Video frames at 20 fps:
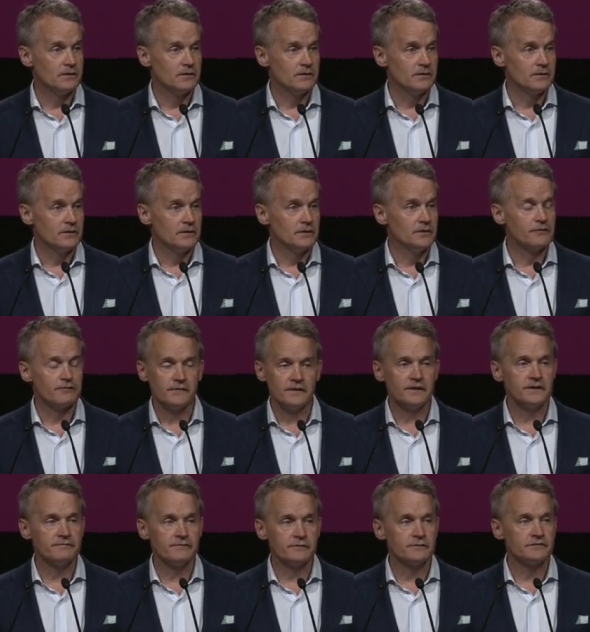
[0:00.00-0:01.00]
You're fighting
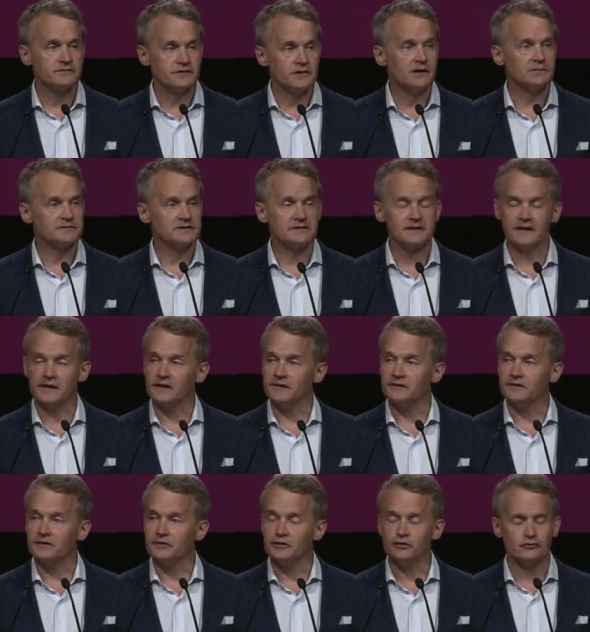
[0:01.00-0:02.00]
for good jobs in
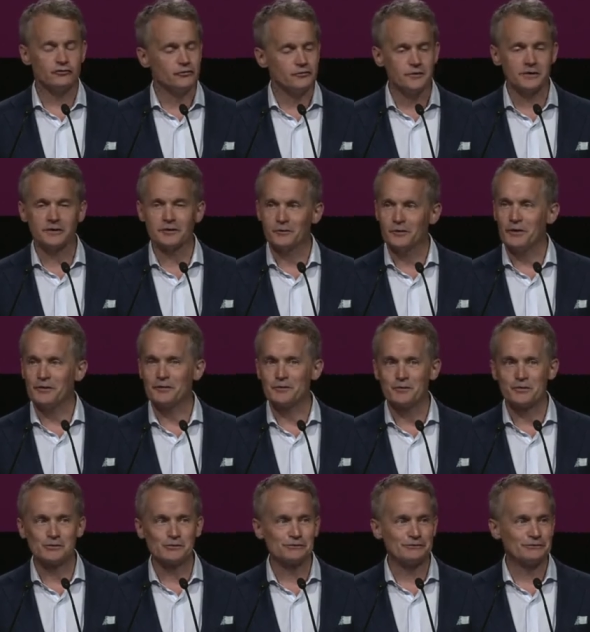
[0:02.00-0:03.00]
Canada. You're doing it around the
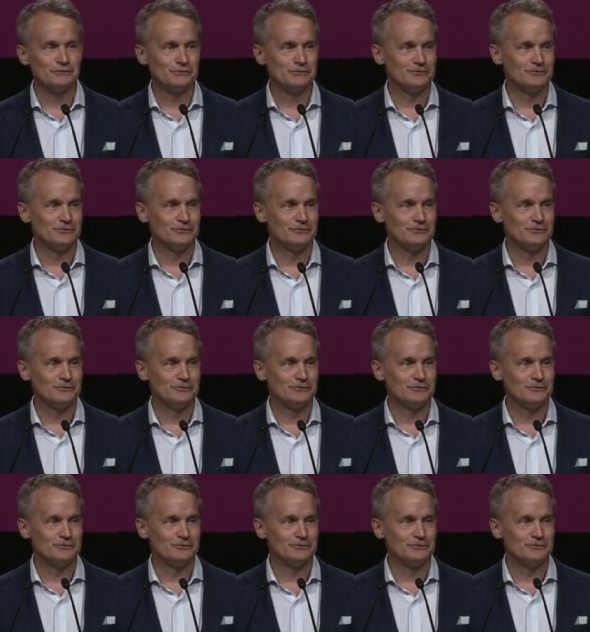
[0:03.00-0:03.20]
world, too.